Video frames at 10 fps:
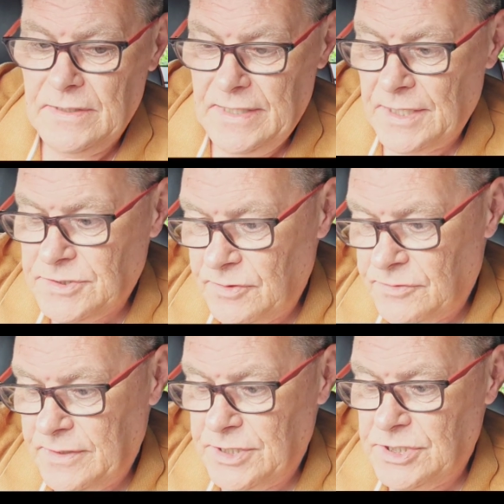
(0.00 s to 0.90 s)
The
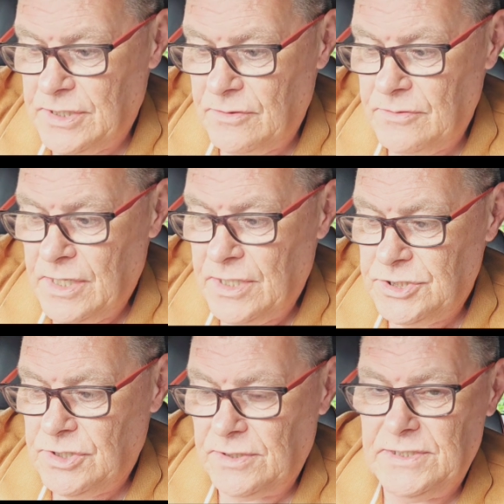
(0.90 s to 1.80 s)
ATTO3, as you know,
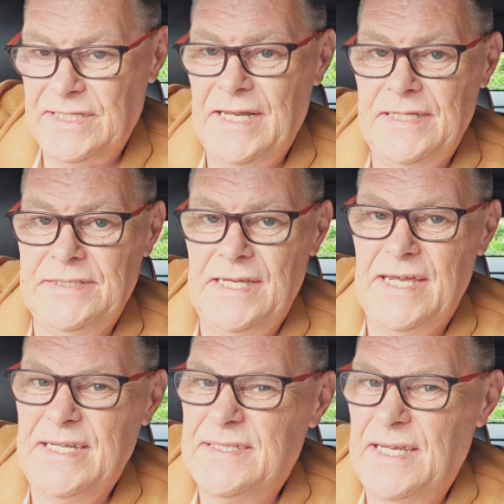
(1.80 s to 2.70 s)
charges at
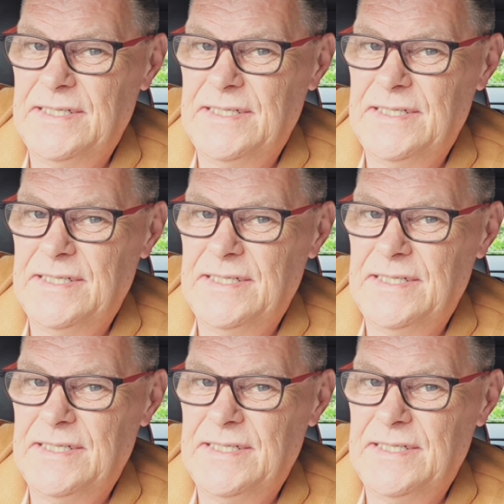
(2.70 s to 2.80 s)
88,